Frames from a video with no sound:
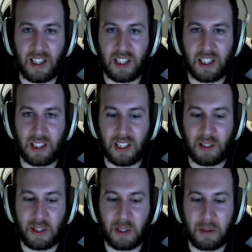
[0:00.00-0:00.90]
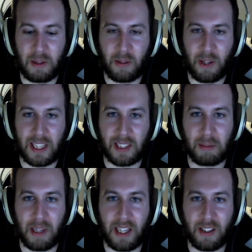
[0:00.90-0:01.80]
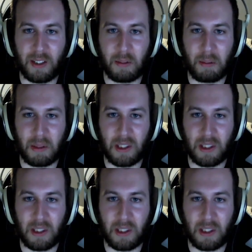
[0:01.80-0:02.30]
he would have been wrecked by all those bullet